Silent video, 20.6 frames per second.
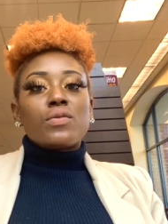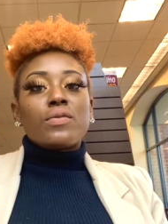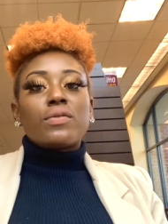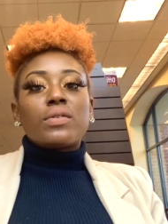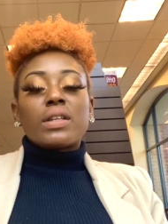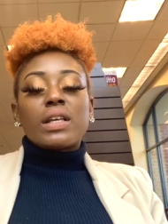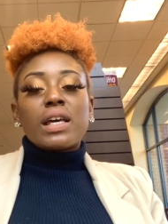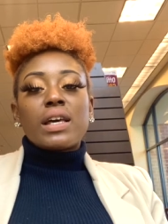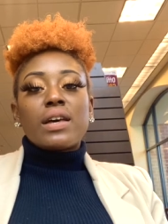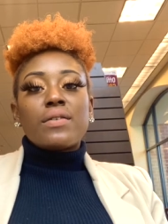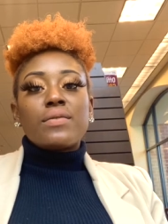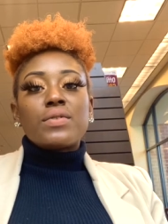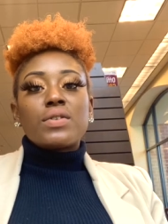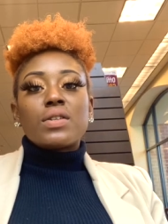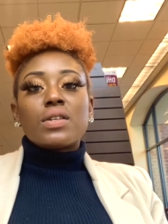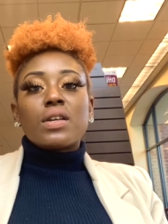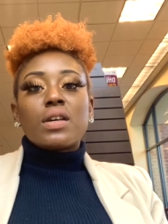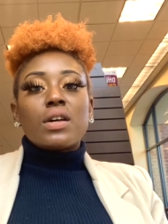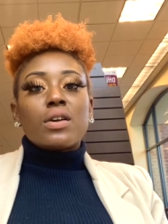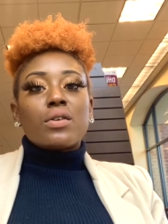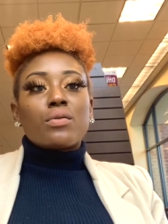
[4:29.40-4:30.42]
lived,
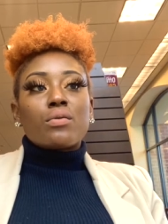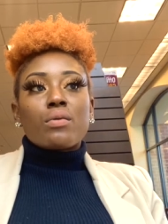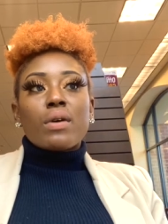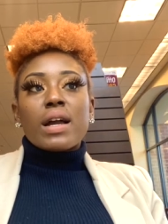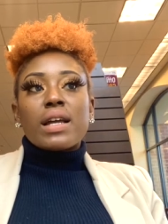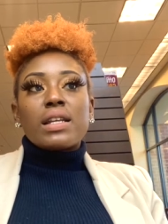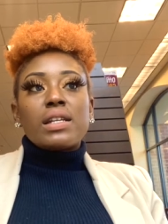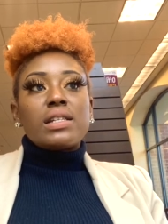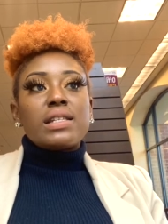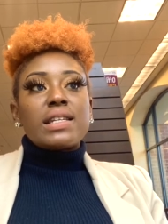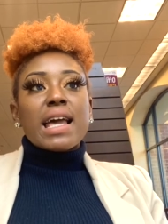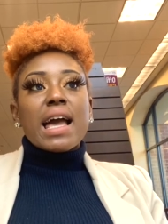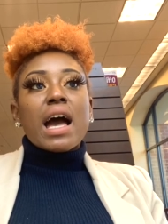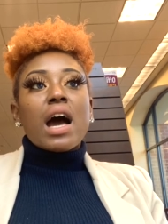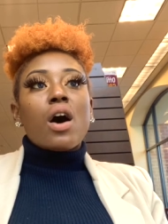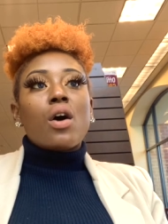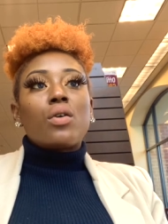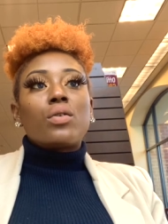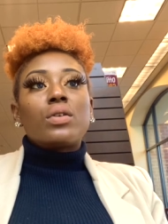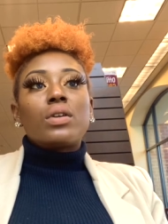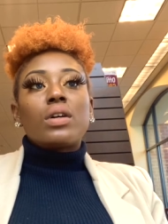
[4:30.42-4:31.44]
write it
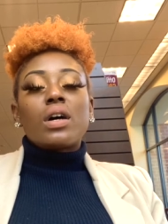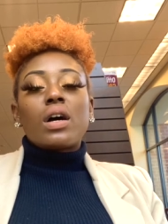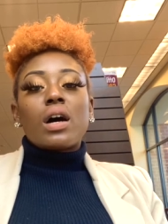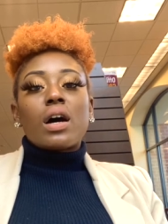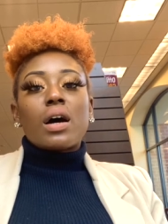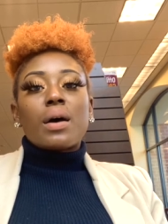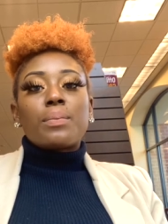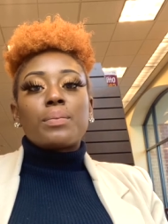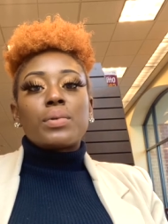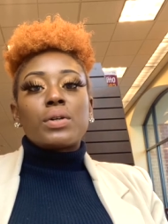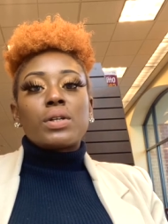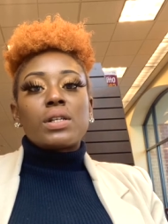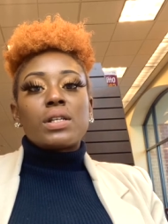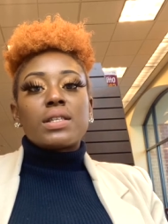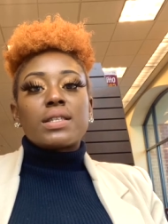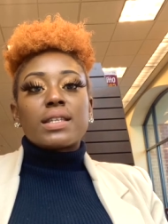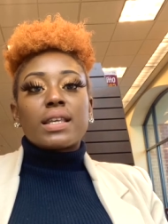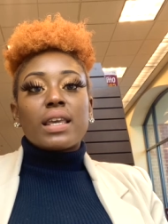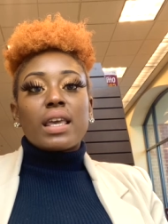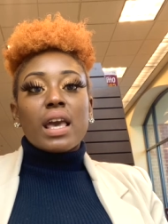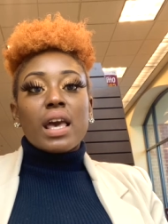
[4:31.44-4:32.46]
down, put it
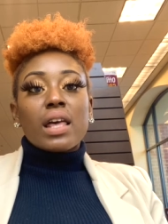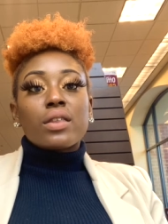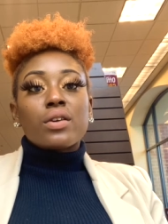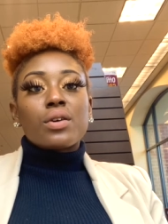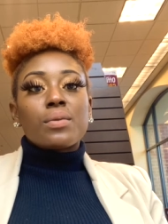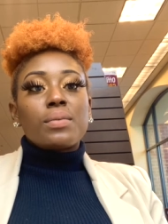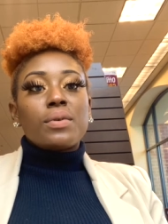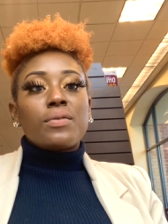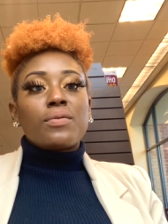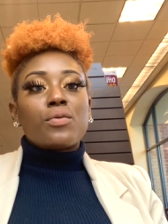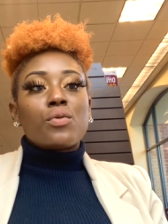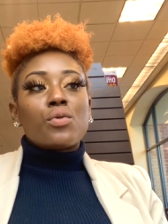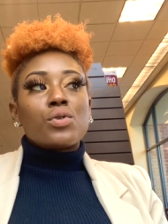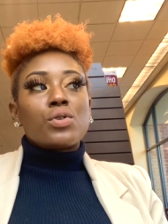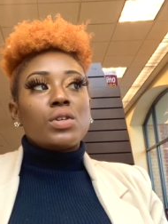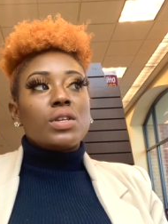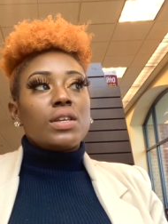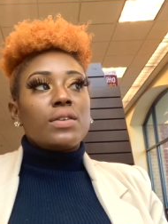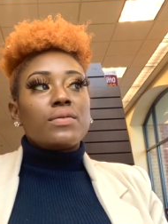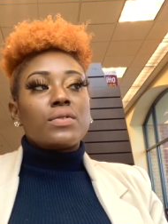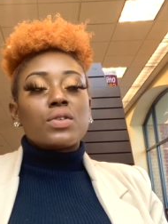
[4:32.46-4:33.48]
together before
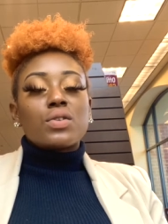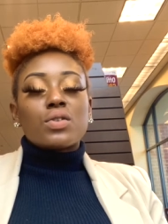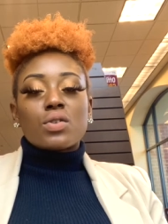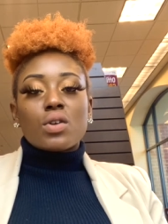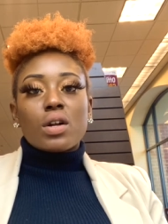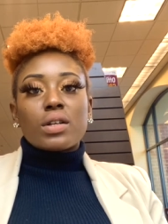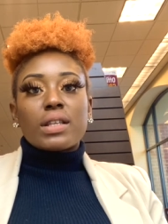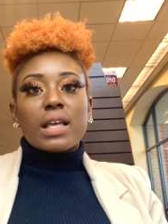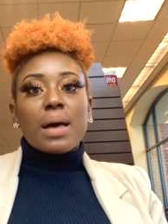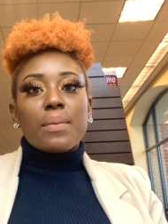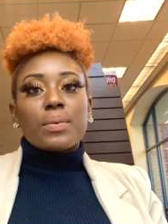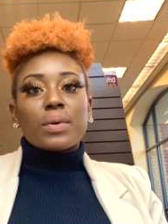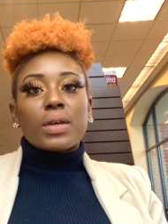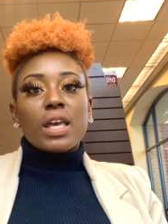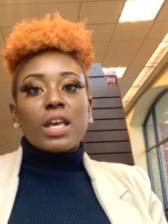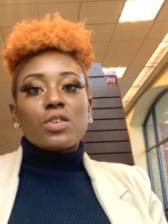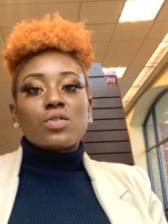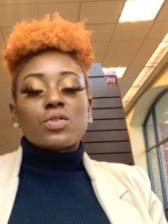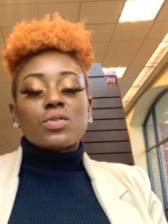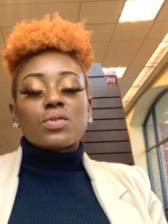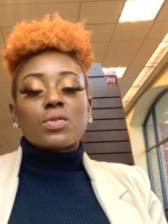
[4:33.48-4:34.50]
you even start the
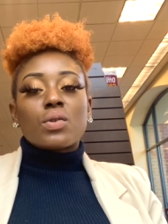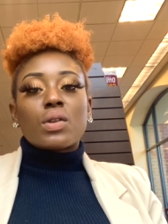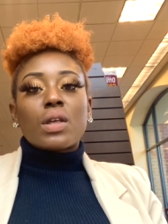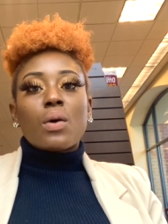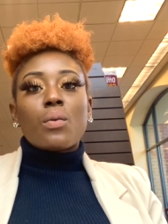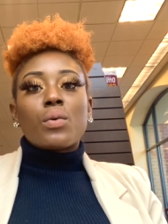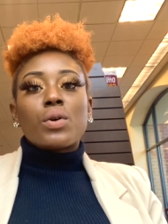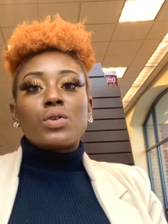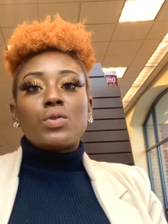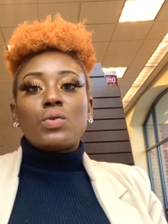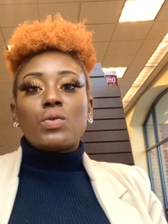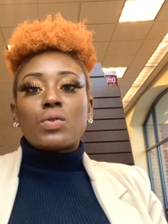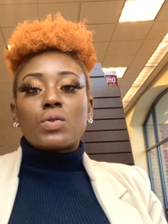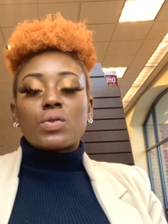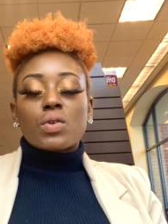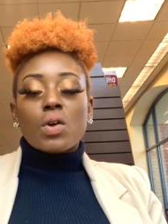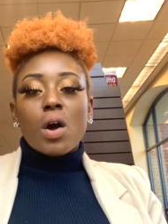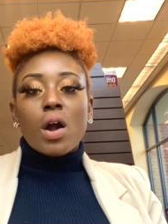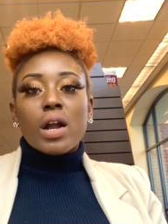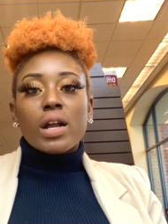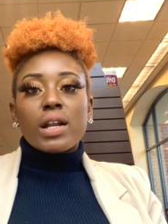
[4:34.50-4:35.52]
application, so that when you
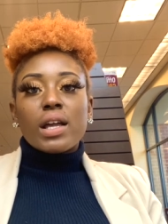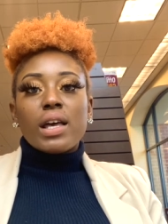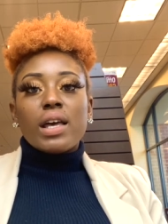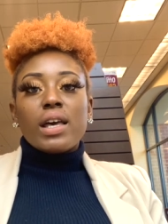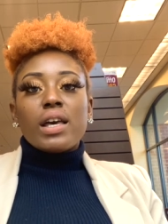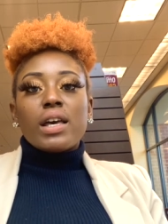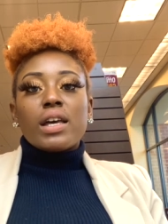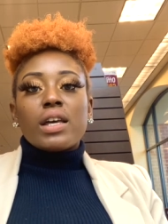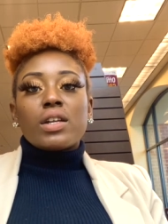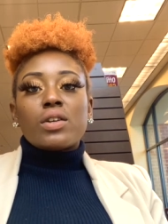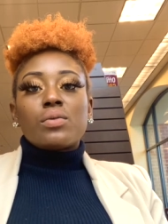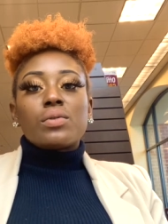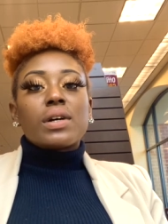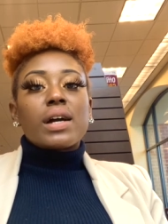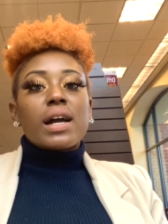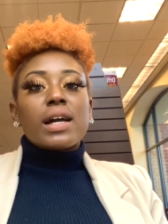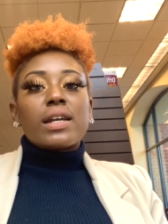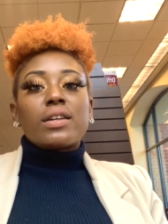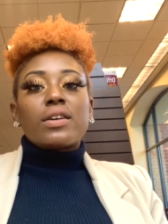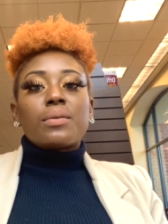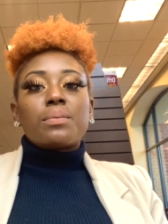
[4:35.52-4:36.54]
start, it'll
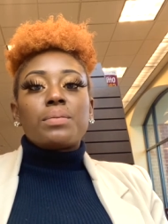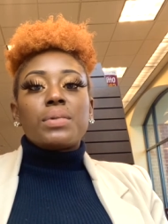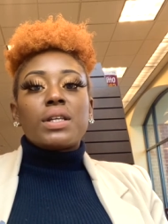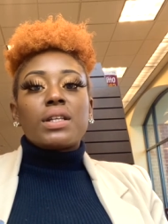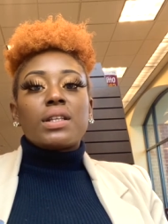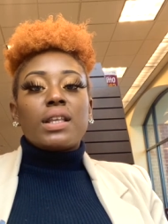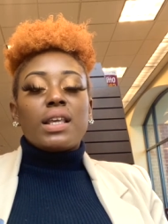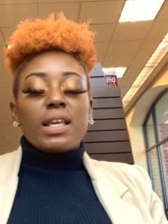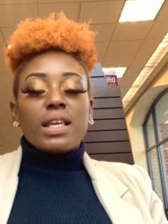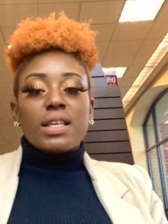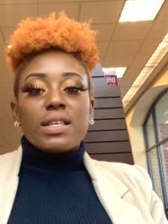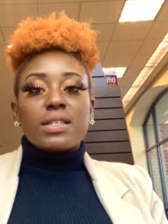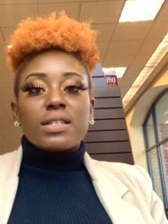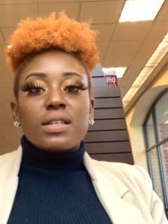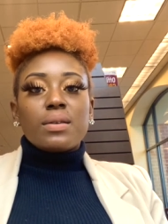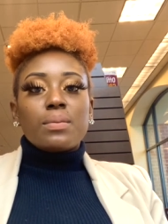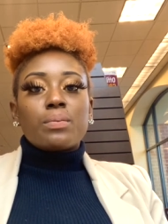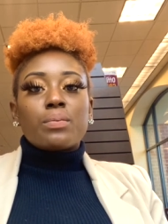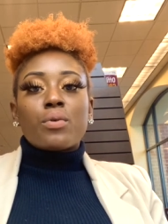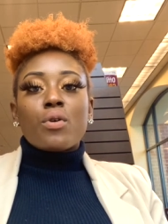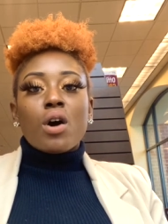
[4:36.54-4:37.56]
kind of be an
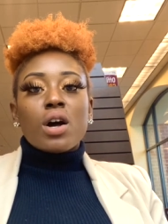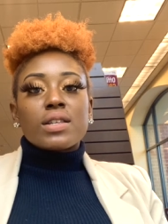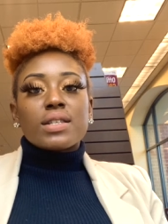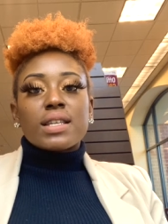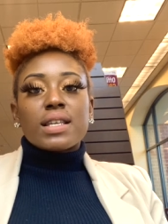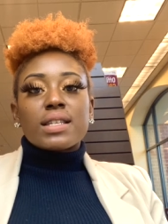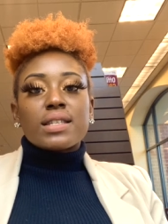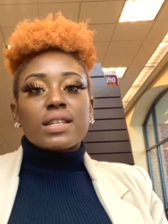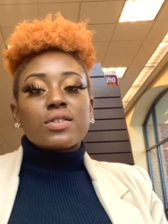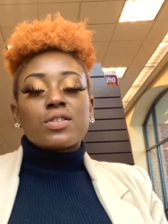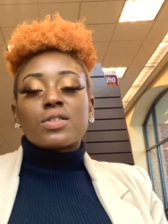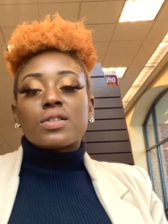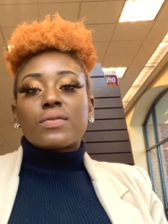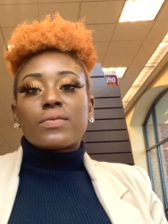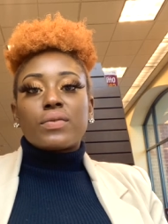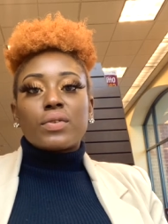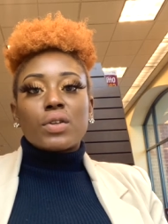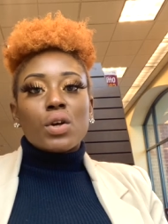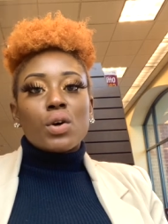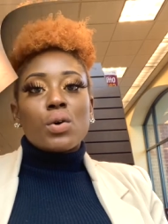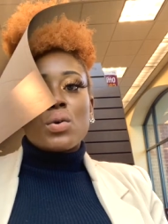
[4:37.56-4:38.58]
easy process that just
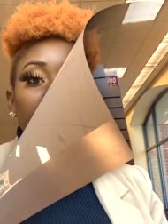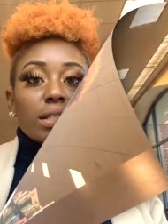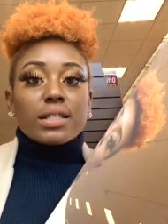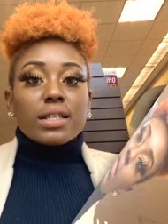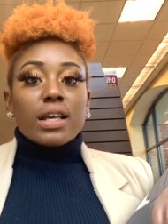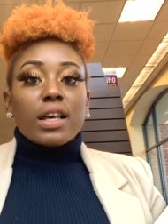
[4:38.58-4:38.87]
flows.